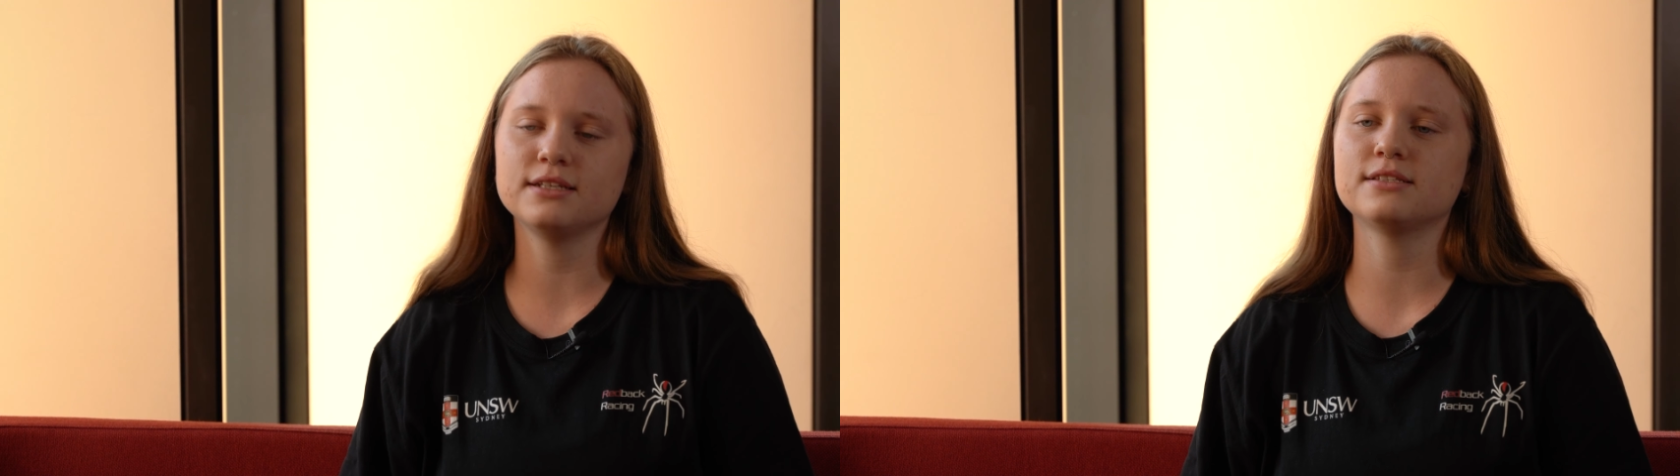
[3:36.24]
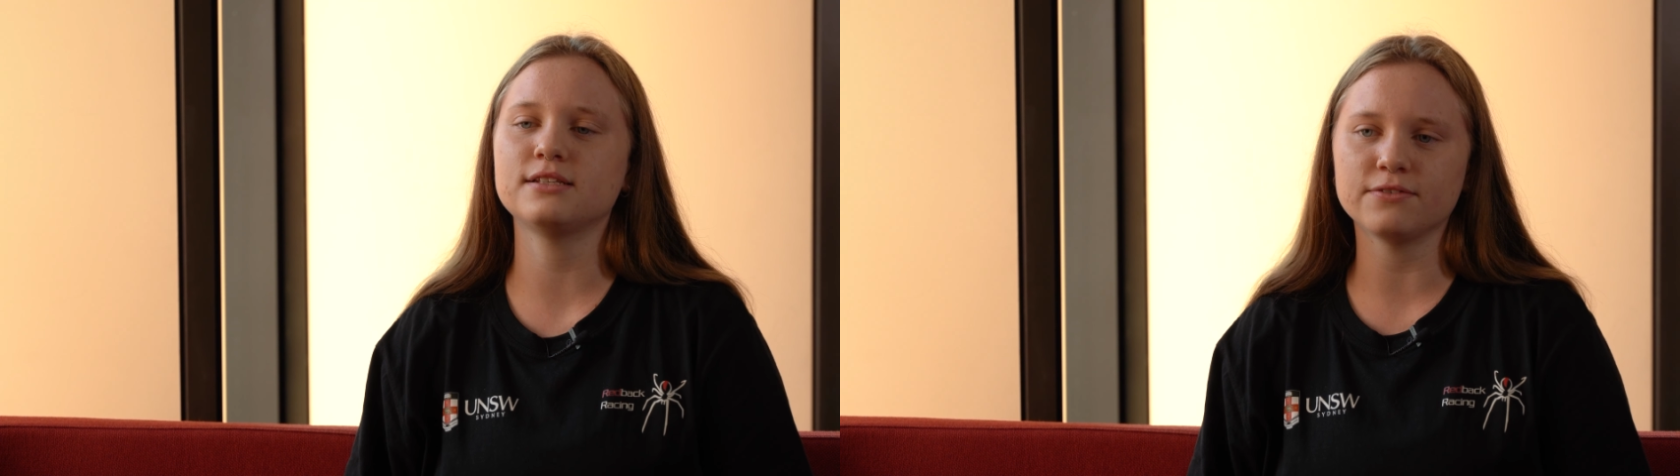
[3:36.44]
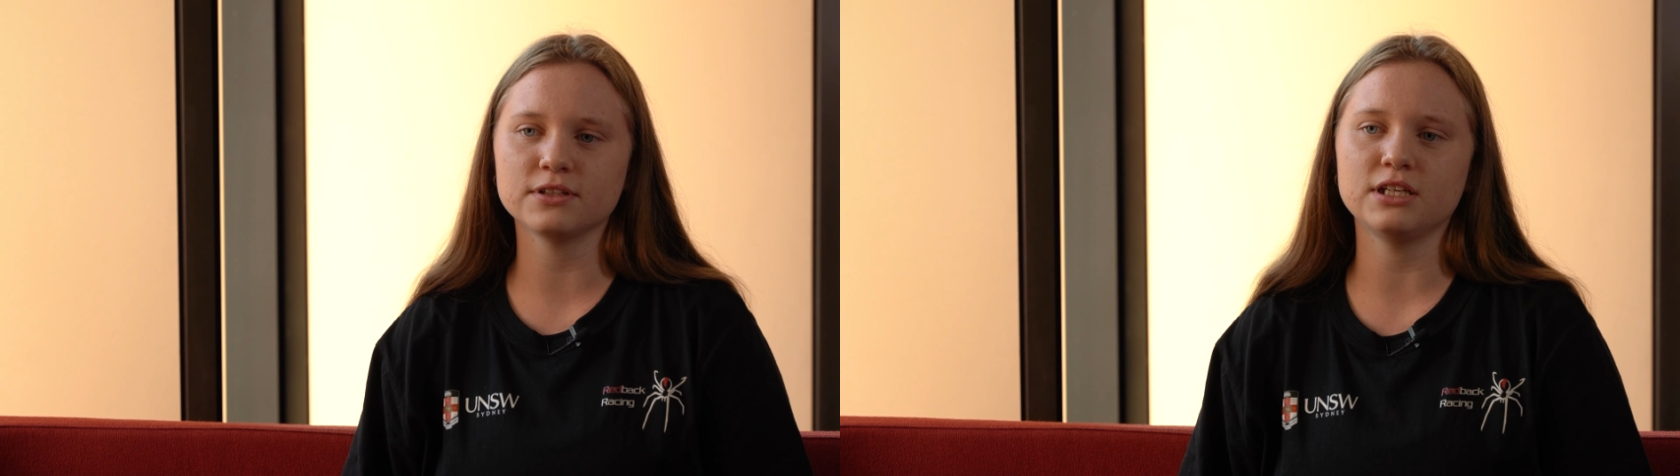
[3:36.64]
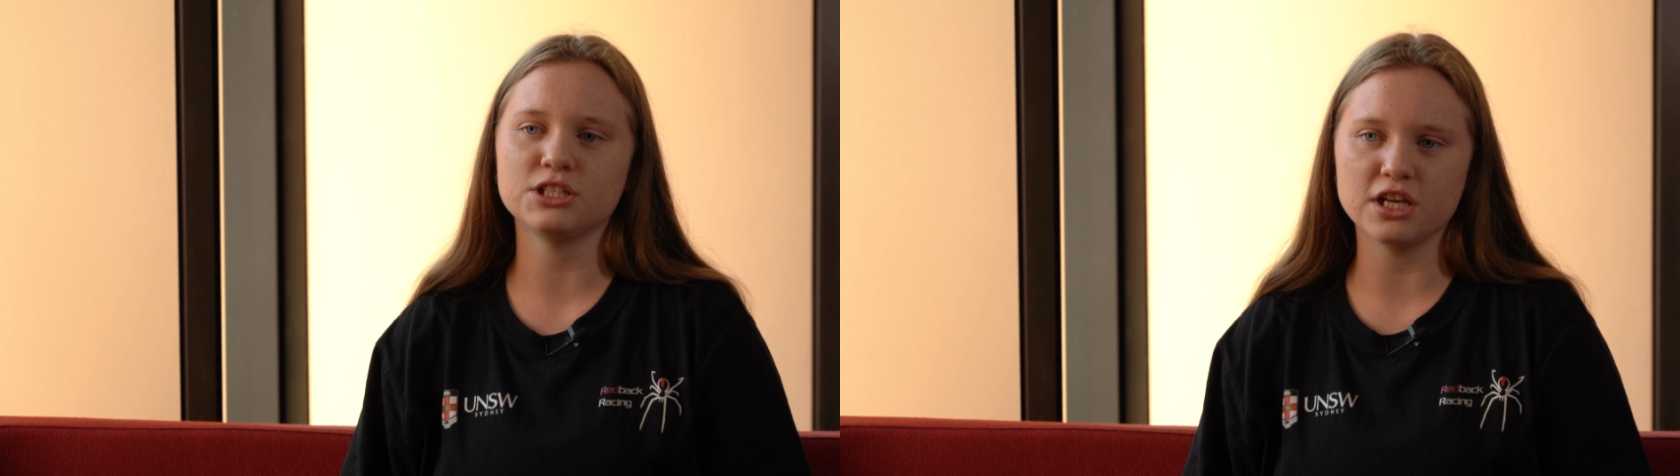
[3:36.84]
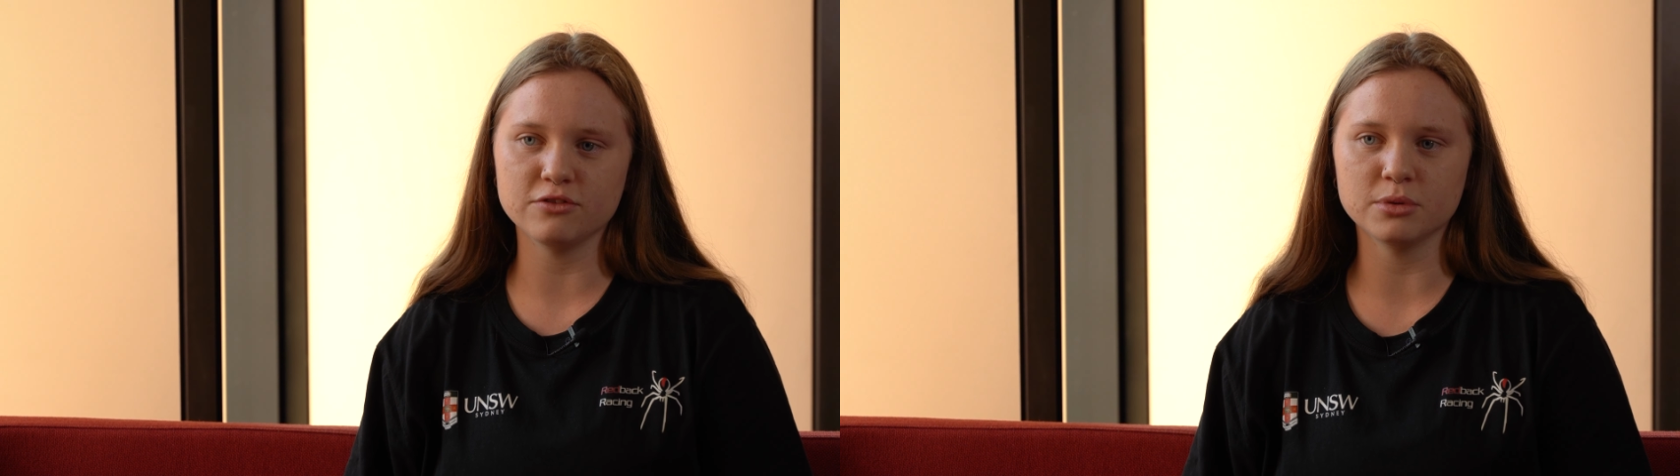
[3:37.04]
is definitely
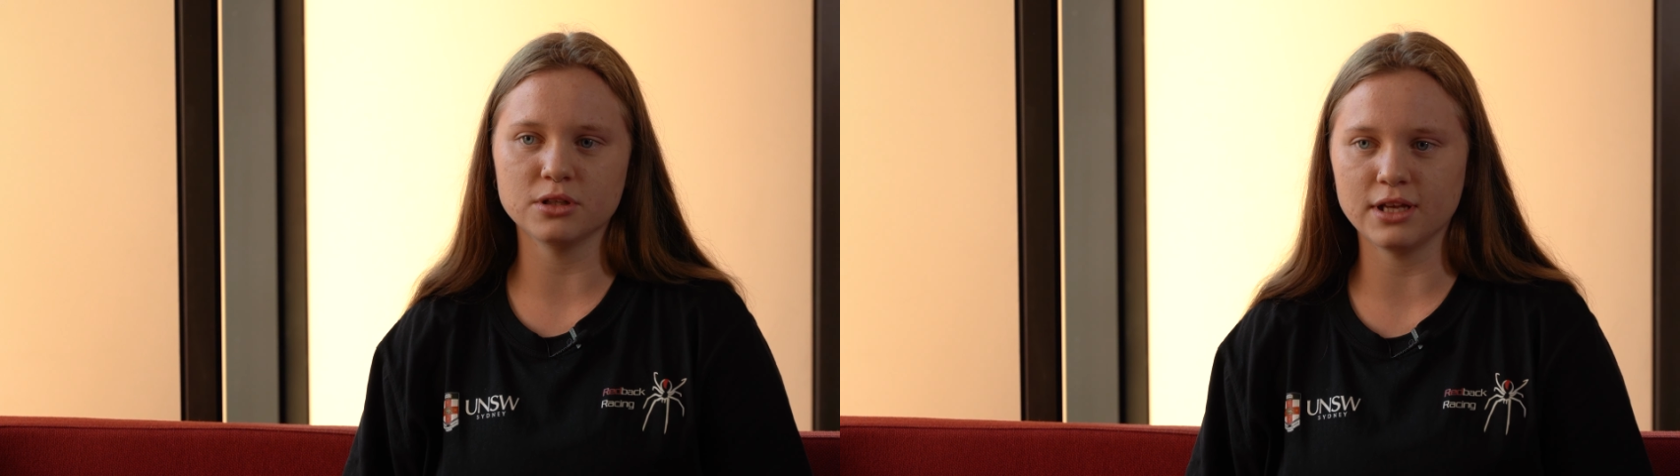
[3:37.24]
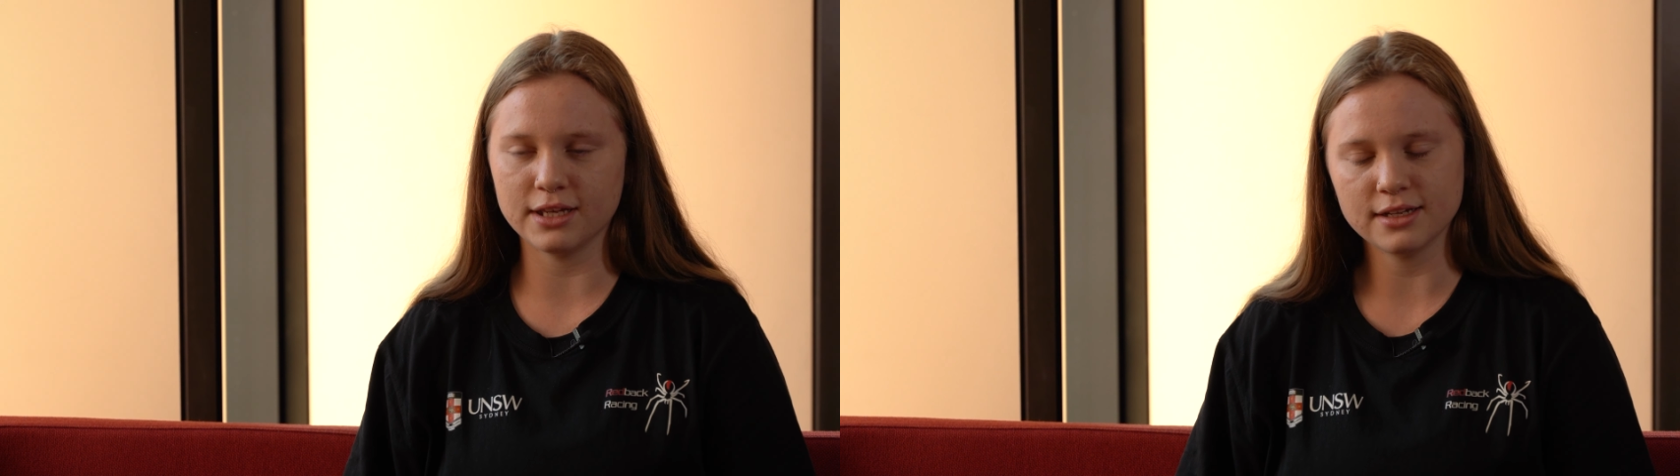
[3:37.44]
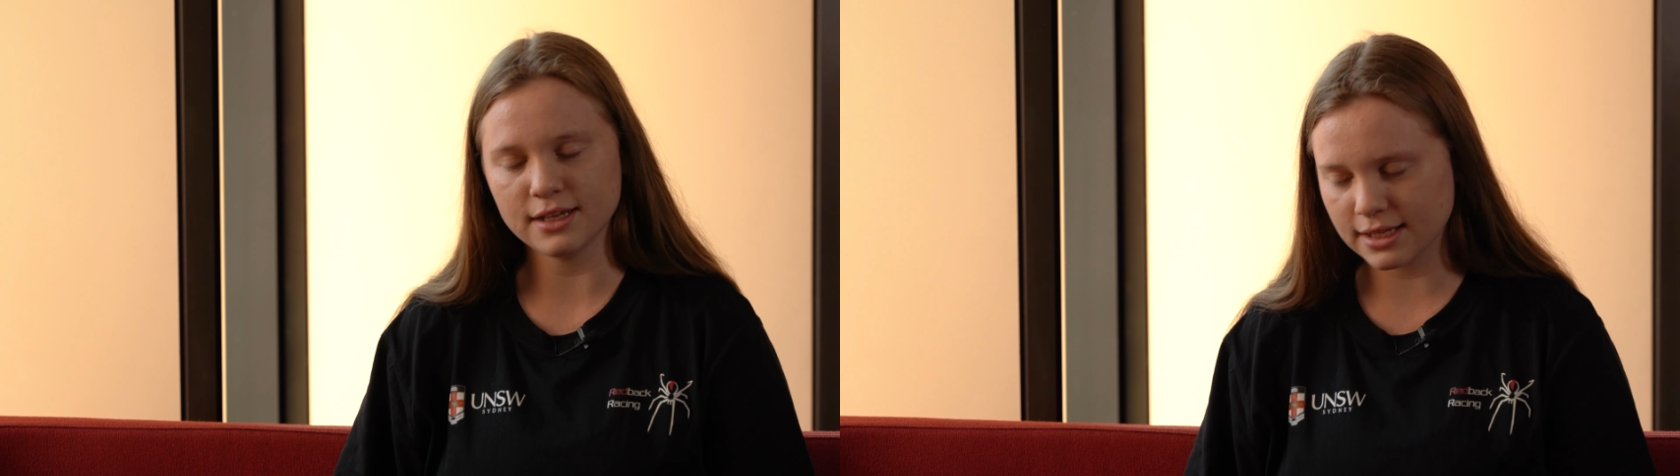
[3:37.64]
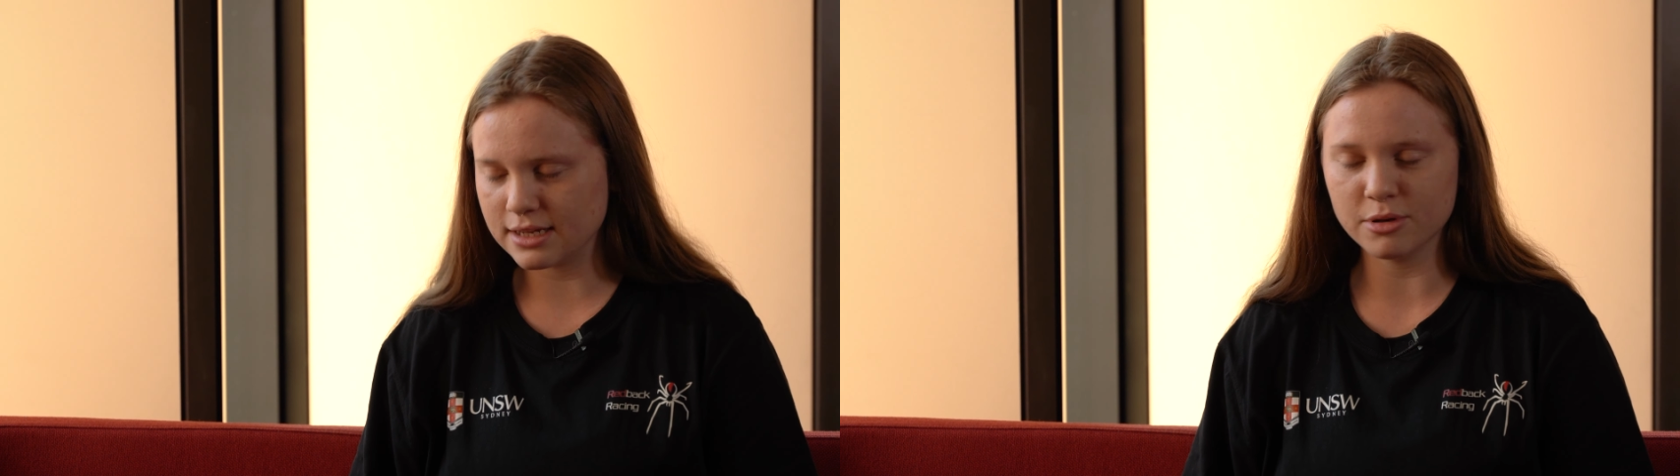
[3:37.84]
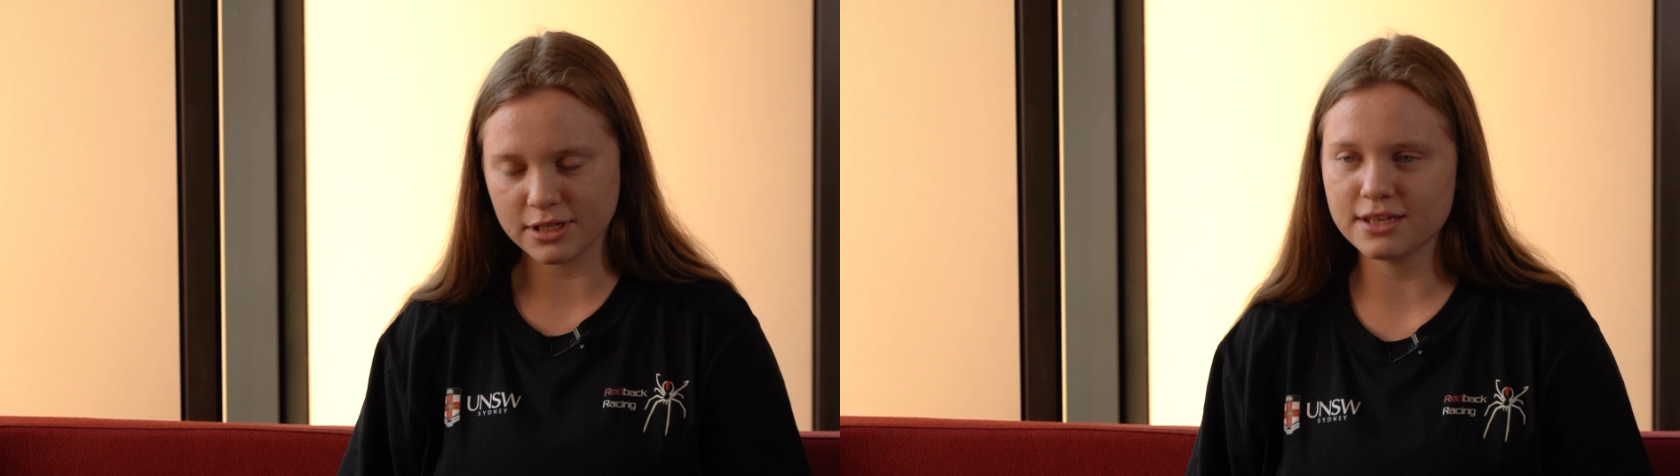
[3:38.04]
achievable and
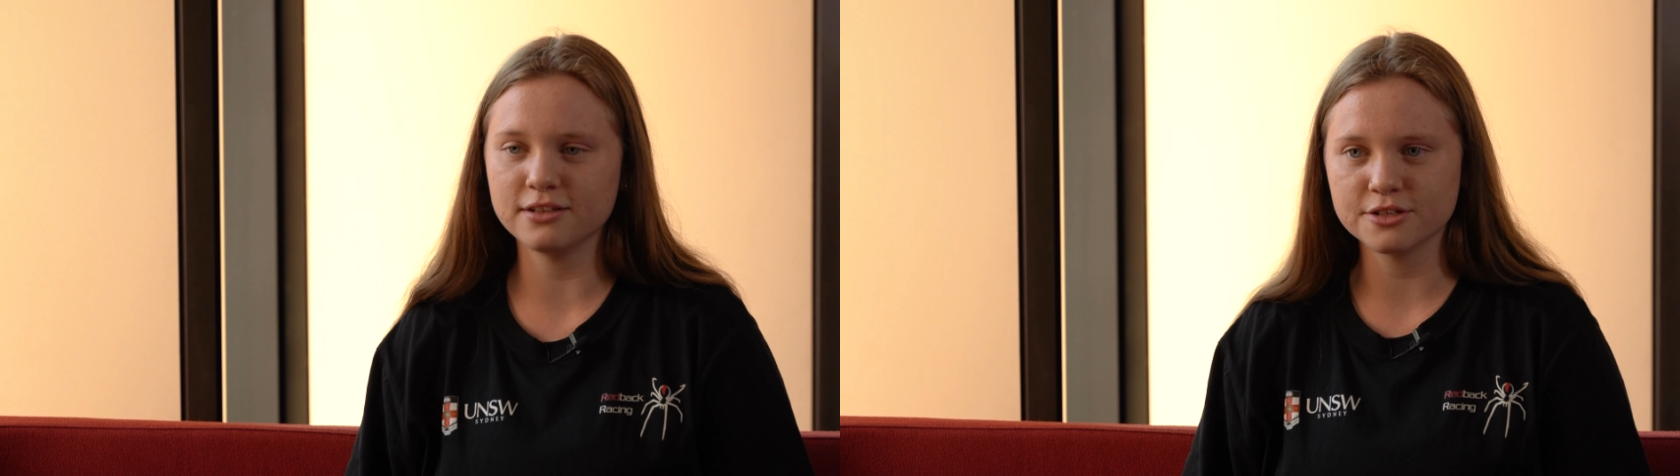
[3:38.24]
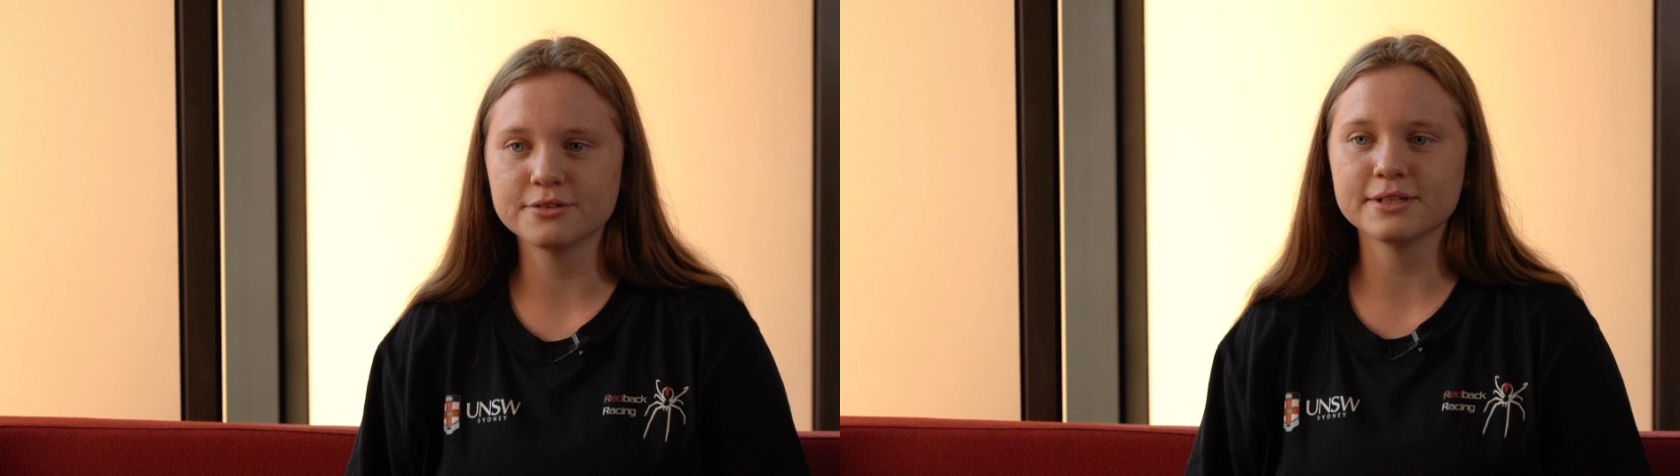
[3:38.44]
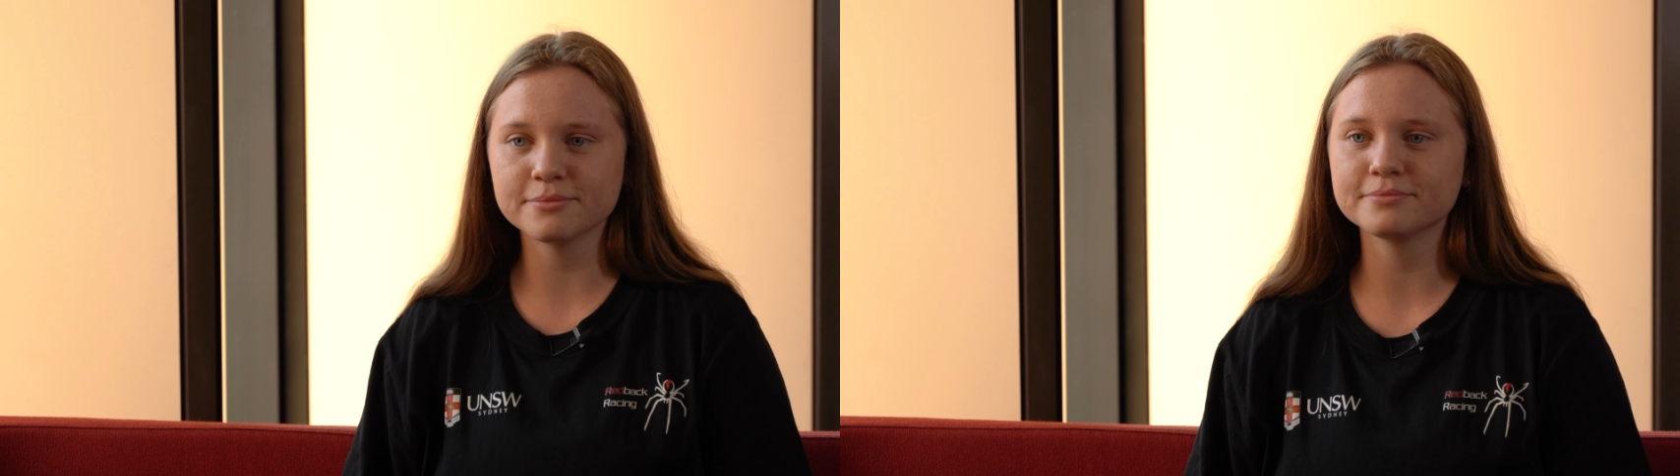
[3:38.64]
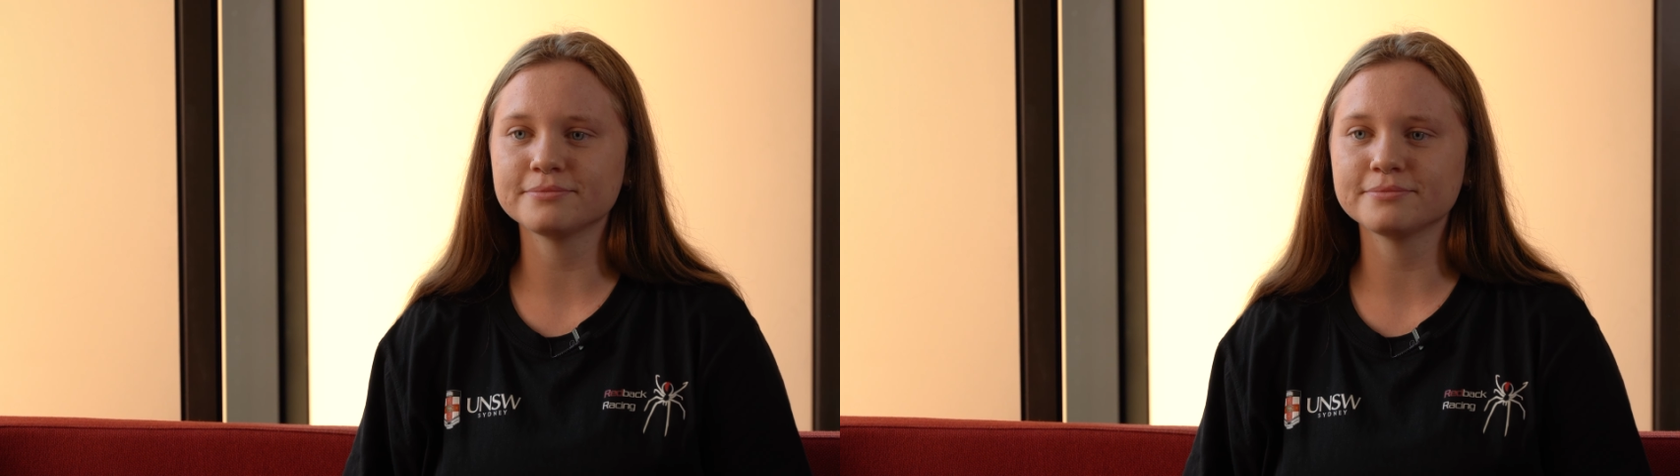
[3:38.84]
anybody can do it.